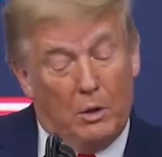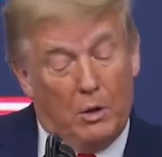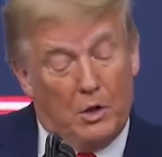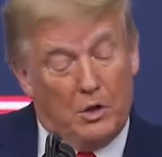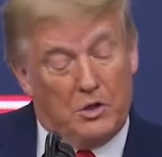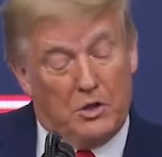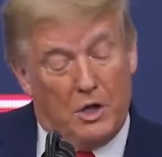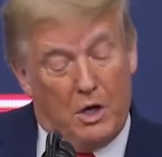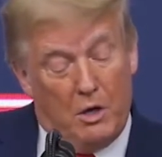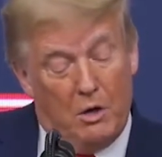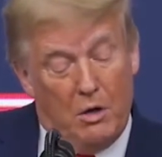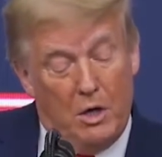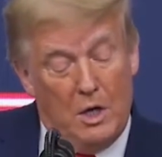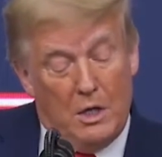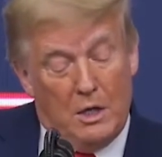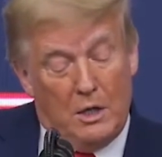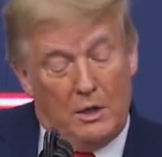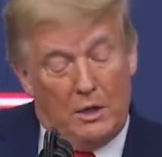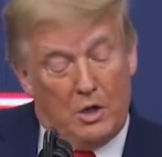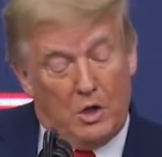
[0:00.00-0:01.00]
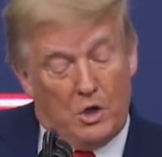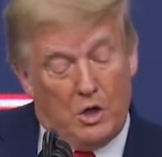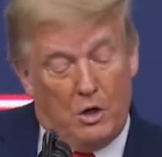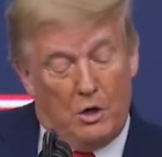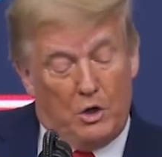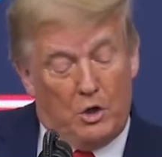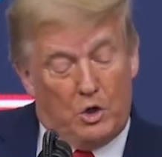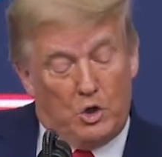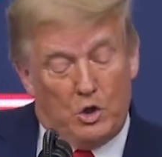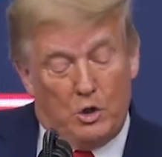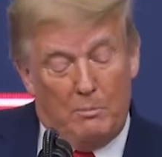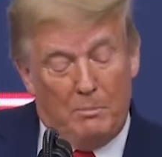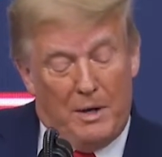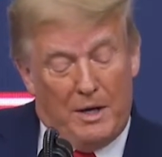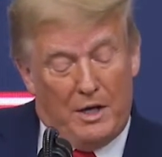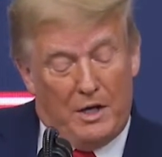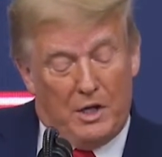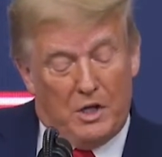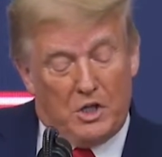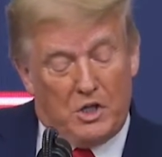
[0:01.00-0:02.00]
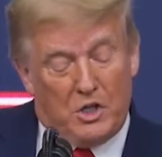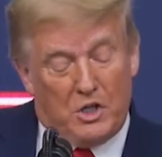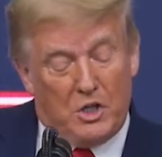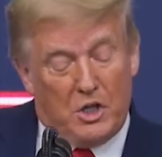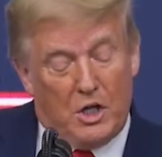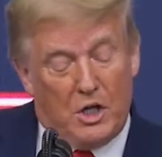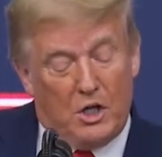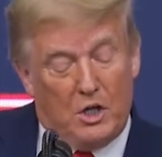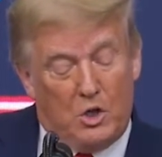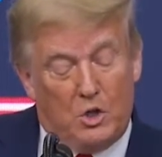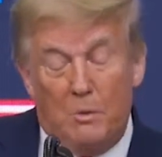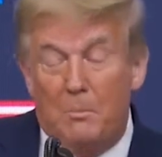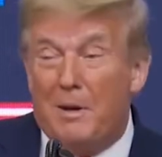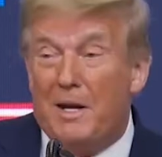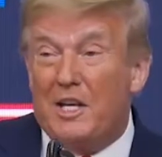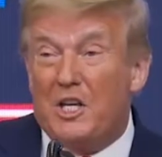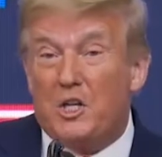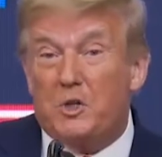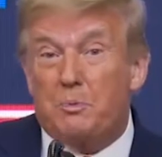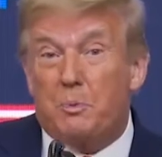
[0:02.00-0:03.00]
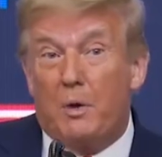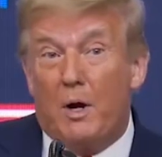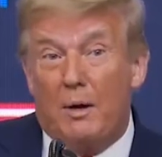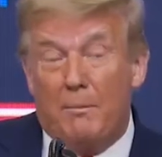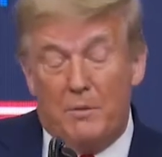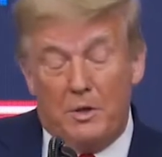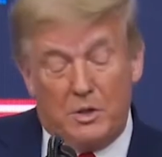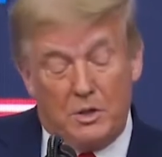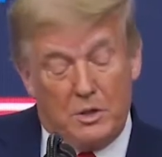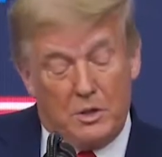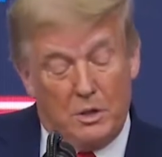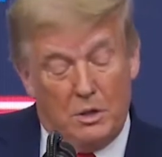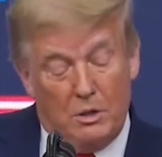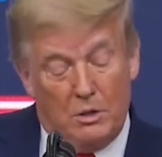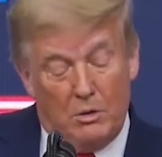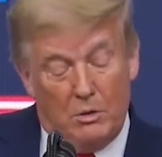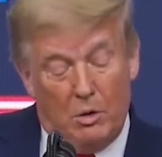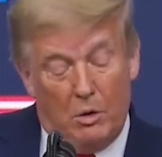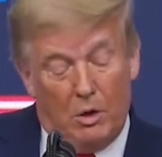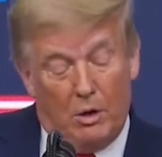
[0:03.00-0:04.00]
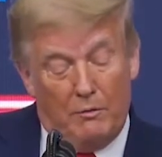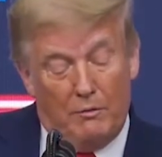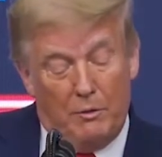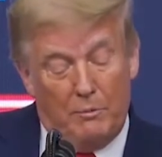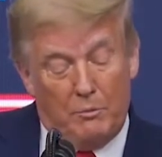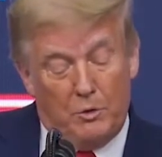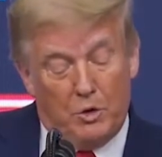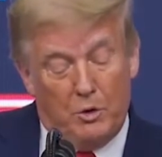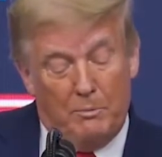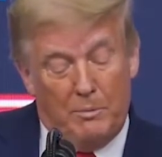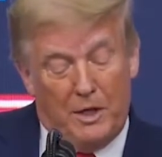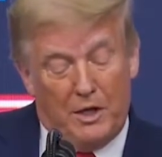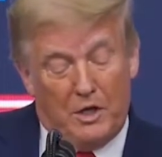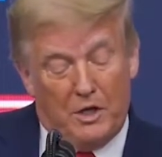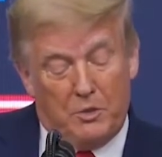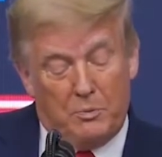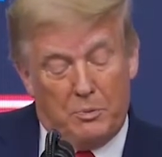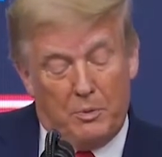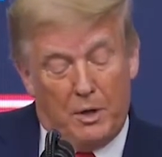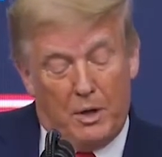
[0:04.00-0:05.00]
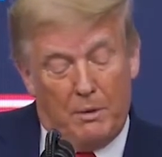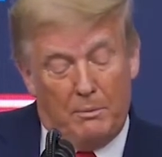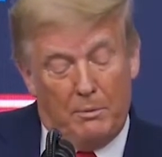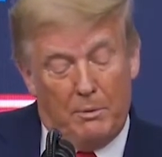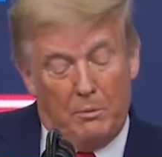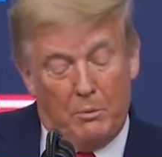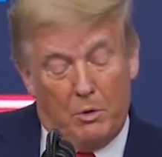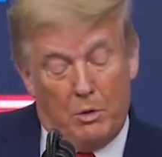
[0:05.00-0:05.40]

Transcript: Also, they're showing tremendous, uh, tremendous promise, all of them, tremendous problem.